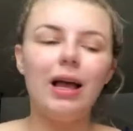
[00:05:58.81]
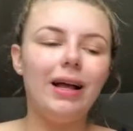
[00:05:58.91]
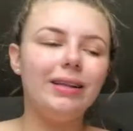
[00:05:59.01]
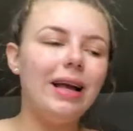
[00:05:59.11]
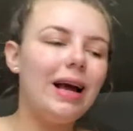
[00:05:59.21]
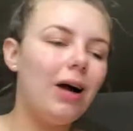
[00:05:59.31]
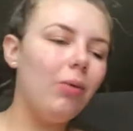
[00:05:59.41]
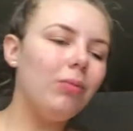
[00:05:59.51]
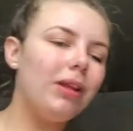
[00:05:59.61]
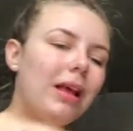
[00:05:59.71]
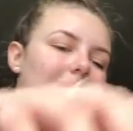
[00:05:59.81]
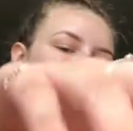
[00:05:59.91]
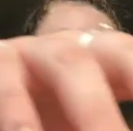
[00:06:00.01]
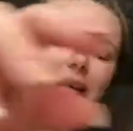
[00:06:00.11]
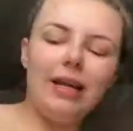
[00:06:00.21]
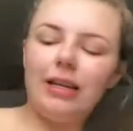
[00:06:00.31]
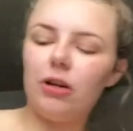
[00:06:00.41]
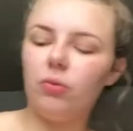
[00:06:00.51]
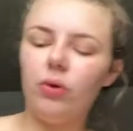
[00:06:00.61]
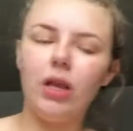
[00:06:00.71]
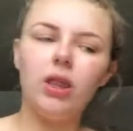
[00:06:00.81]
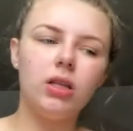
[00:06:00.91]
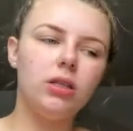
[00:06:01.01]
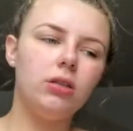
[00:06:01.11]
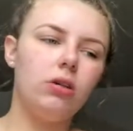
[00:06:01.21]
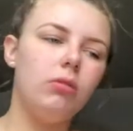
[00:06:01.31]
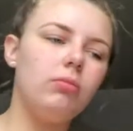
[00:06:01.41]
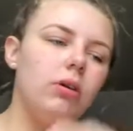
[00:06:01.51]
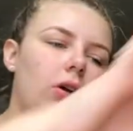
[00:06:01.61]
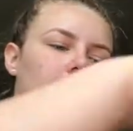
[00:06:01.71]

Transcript: And now I'm going to head in with some